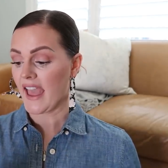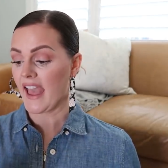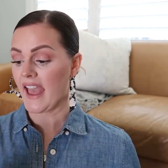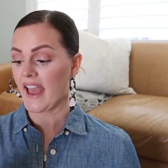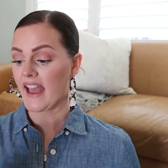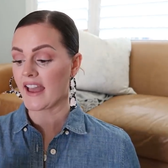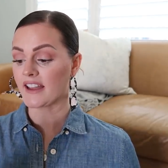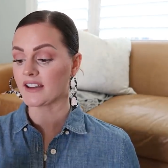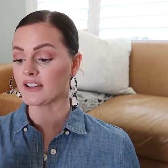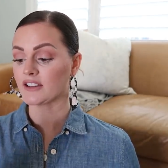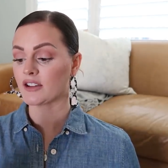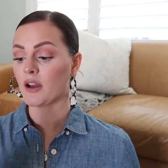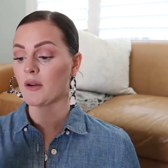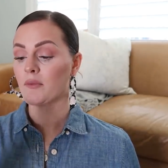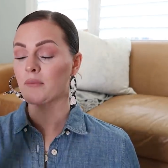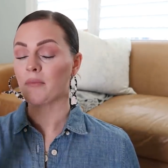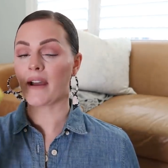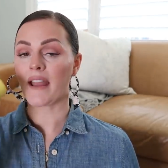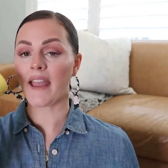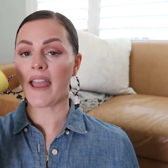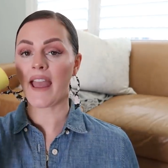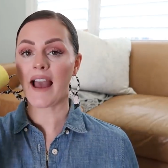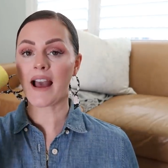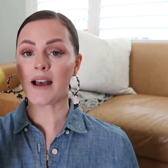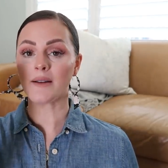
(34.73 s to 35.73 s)
and
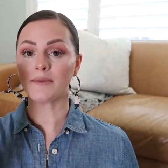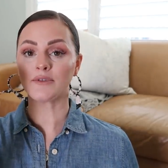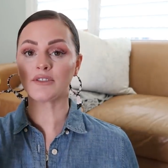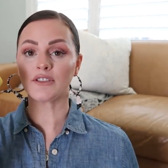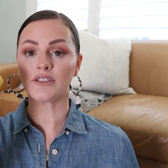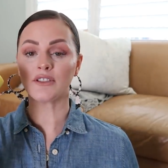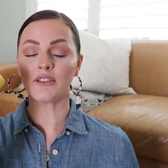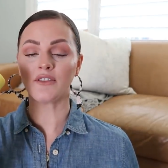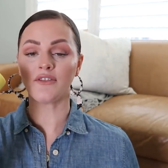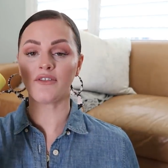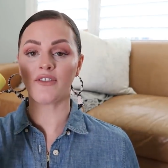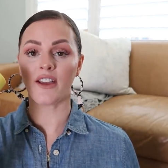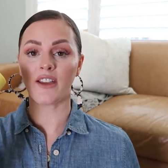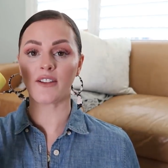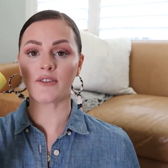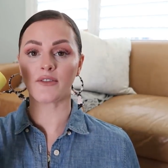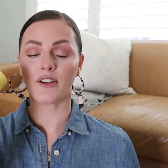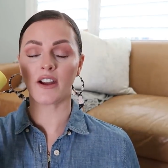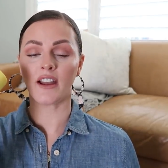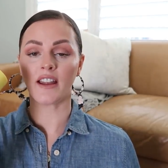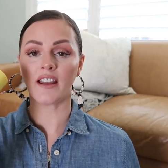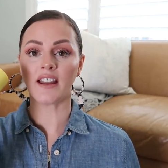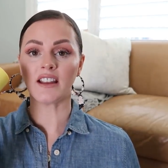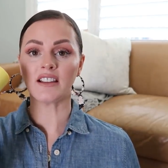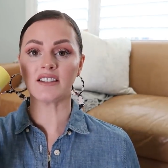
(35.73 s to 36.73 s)
my absolute
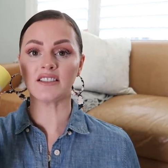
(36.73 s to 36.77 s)
favorite